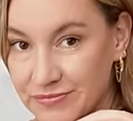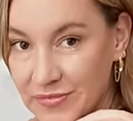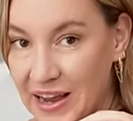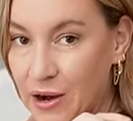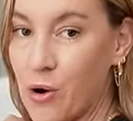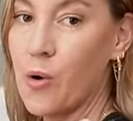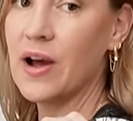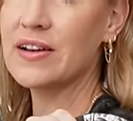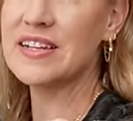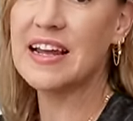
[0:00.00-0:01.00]
How
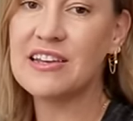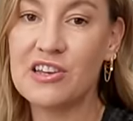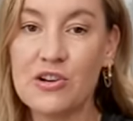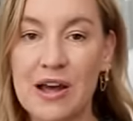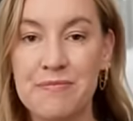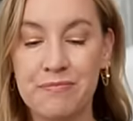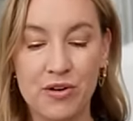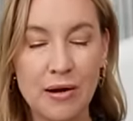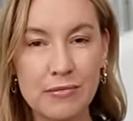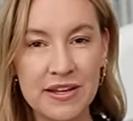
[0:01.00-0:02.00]
dang cute. I
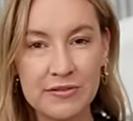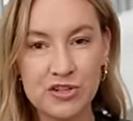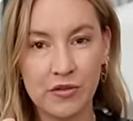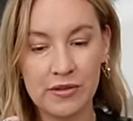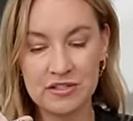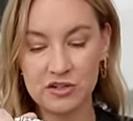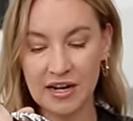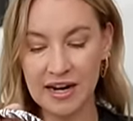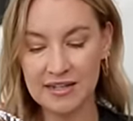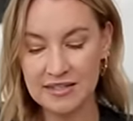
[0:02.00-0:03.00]
probably have shown this to you
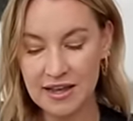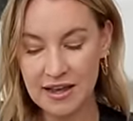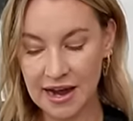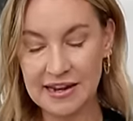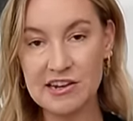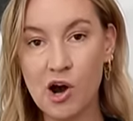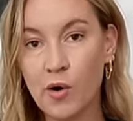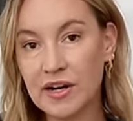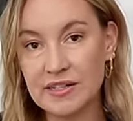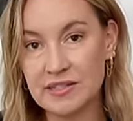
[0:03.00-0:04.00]
guys, I know
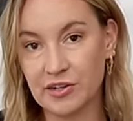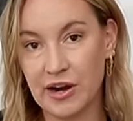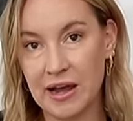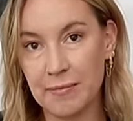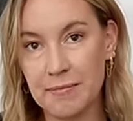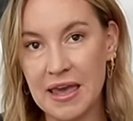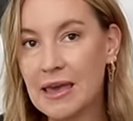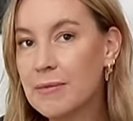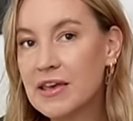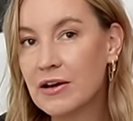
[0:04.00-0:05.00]
on Instagram,
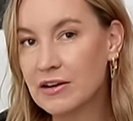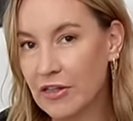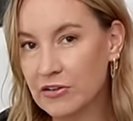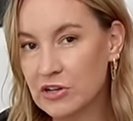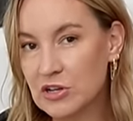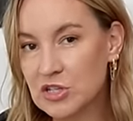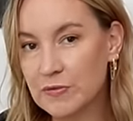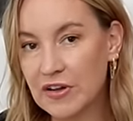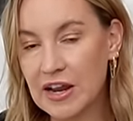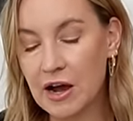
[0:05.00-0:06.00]
maybe on another YouTube
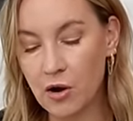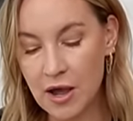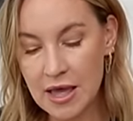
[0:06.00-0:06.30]
video,